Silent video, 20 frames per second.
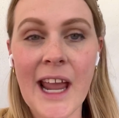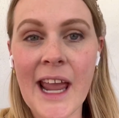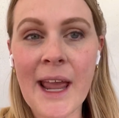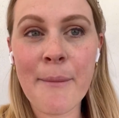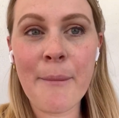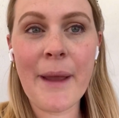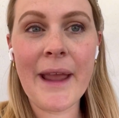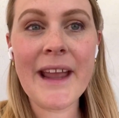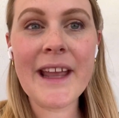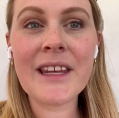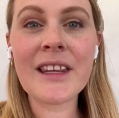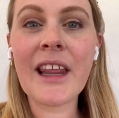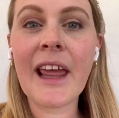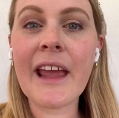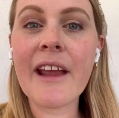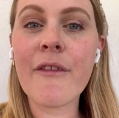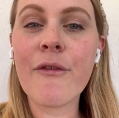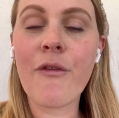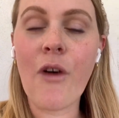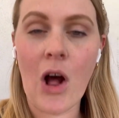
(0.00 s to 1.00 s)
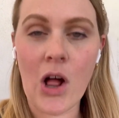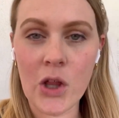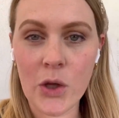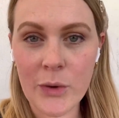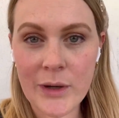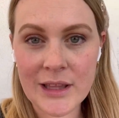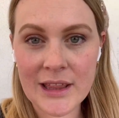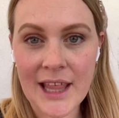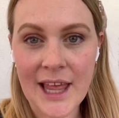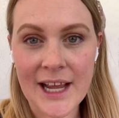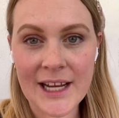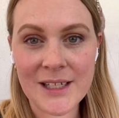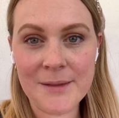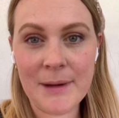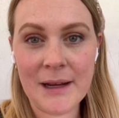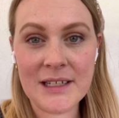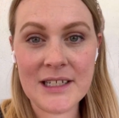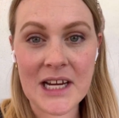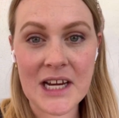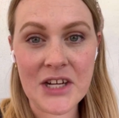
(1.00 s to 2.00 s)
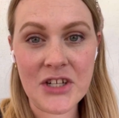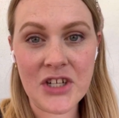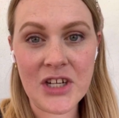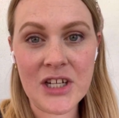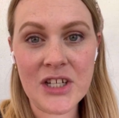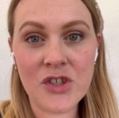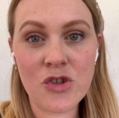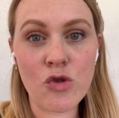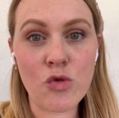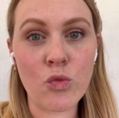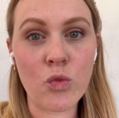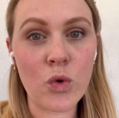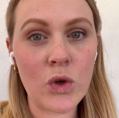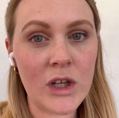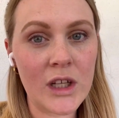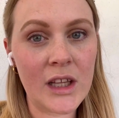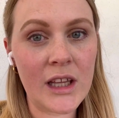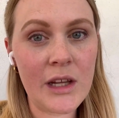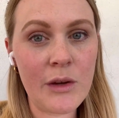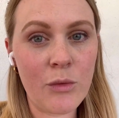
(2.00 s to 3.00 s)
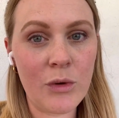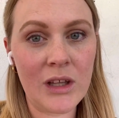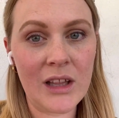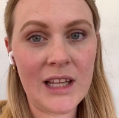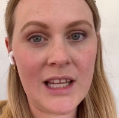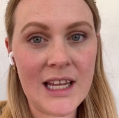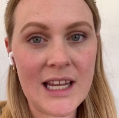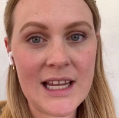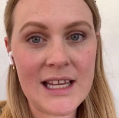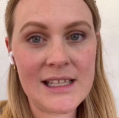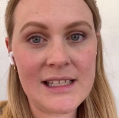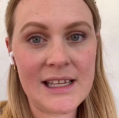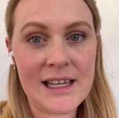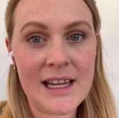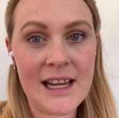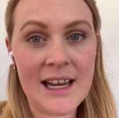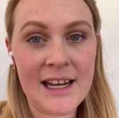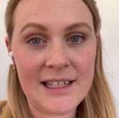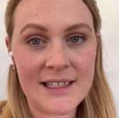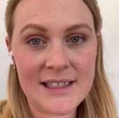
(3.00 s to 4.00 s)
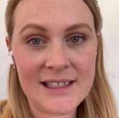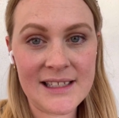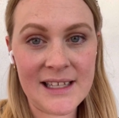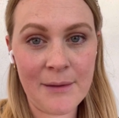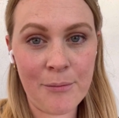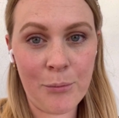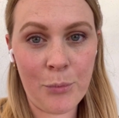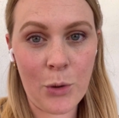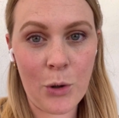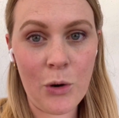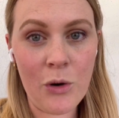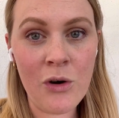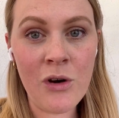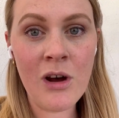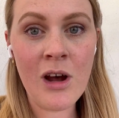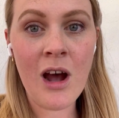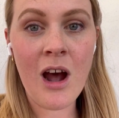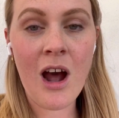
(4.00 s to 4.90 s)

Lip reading: it made like following the expectations really, really easy and simple